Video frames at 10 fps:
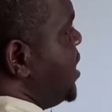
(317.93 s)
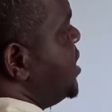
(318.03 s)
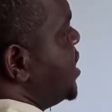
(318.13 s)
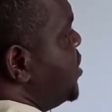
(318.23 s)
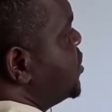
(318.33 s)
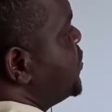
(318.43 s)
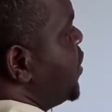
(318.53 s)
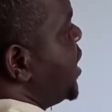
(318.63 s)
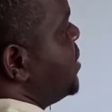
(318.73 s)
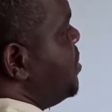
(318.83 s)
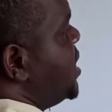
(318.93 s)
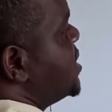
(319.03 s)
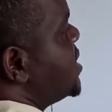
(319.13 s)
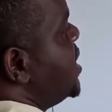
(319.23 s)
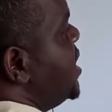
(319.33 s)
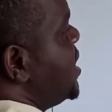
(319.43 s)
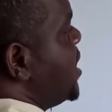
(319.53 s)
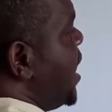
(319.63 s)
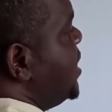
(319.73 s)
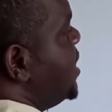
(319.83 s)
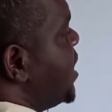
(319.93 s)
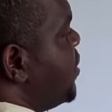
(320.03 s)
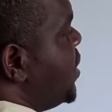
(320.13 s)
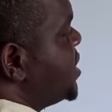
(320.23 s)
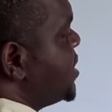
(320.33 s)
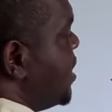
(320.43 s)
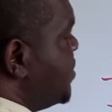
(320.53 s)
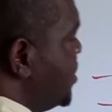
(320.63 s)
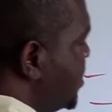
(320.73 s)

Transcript: here, don't forget please. 9 take away 7,